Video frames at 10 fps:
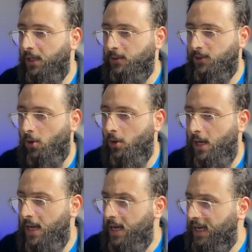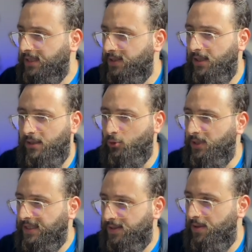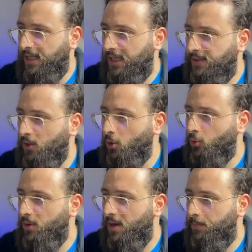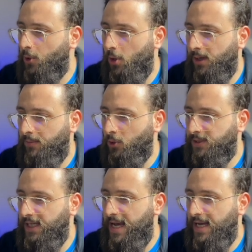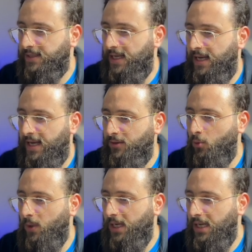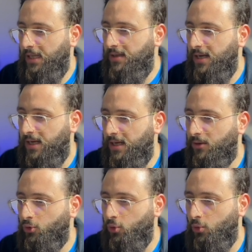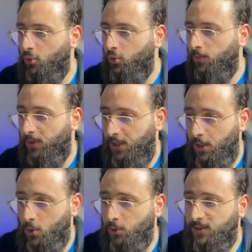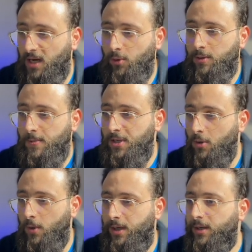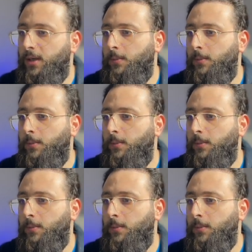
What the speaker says: So to test that, let's go to the program.cs, and we need here to use our middleware.